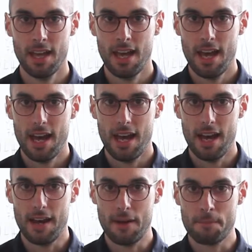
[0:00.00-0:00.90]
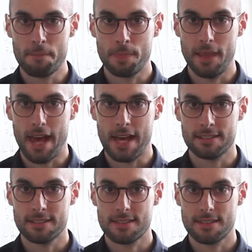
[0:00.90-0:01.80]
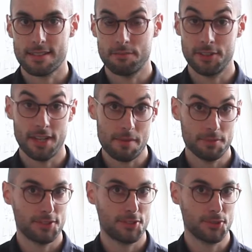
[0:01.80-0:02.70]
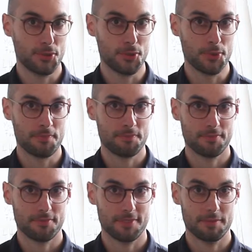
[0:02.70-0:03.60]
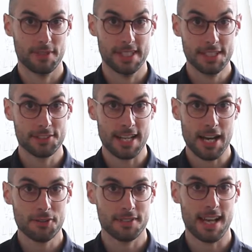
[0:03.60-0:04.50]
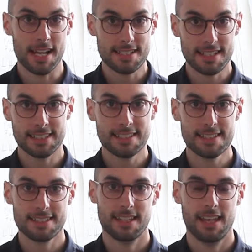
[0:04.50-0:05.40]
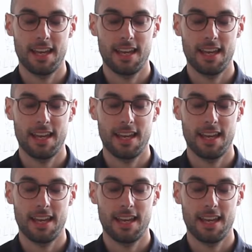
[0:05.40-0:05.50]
And I'm very happy to be here now in Iceland.